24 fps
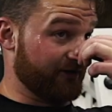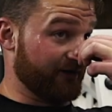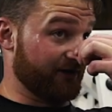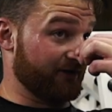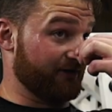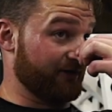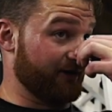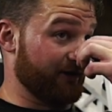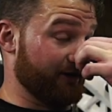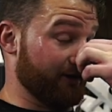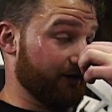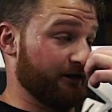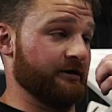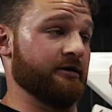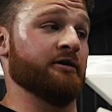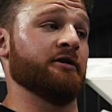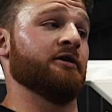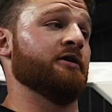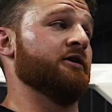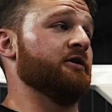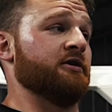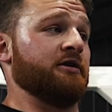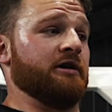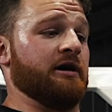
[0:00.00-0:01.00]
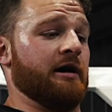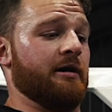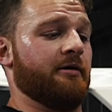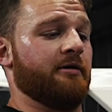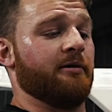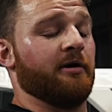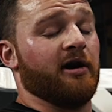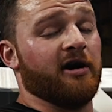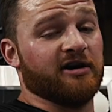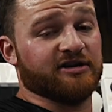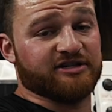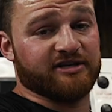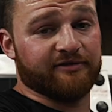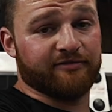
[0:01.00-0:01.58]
lately, and I'm gonna be honest,